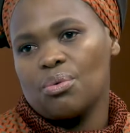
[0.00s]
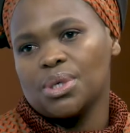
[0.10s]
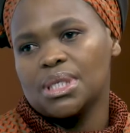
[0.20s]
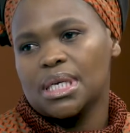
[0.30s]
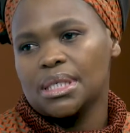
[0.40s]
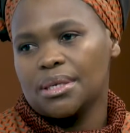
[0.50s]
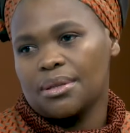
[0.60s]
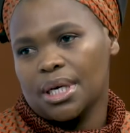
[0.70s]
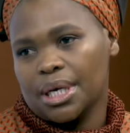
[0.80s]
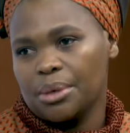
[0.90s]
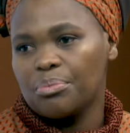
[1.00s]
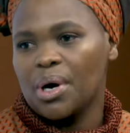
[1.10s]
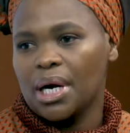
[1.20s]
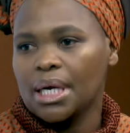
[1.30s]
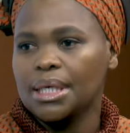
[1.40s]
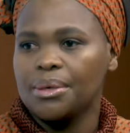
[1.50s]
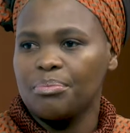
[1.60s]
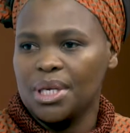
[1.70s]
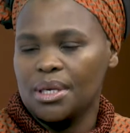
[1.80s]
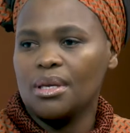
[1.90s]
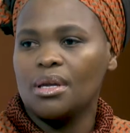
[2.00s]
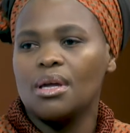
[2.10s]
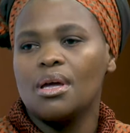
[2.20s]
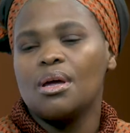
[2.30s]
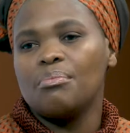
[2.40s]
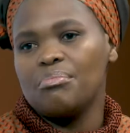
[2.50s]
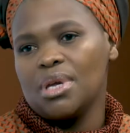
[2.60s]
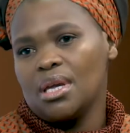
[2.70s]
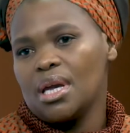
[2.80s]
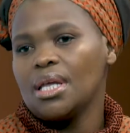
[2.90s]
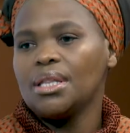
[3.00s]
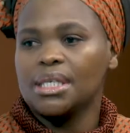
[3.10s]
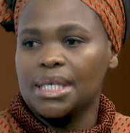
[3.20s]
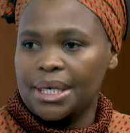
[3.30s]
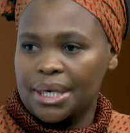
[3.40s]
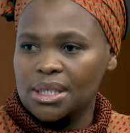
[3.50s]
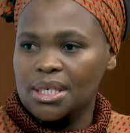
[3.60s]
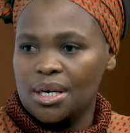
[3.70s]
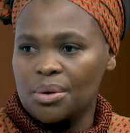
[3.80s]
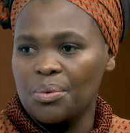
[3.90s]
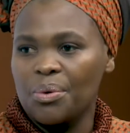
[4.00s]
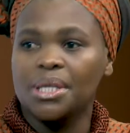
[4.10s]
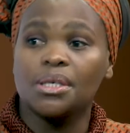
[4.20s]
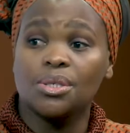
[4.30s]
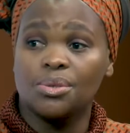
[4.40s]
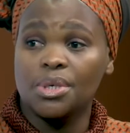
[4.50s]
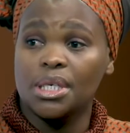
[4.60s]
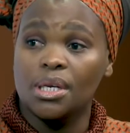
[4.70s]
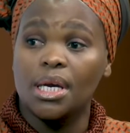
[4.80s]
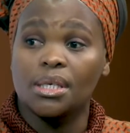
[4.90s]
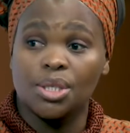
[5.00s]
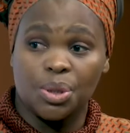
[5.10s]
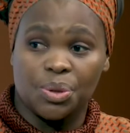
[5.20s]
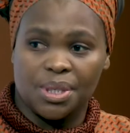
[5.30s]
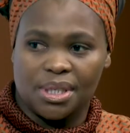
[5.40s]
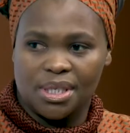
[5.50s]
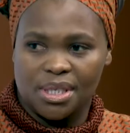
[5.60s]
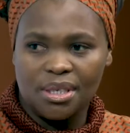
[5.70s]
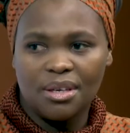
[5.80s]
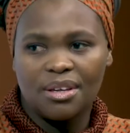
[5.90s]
we started the Rainbow Academy, me and the director were the student at UCT.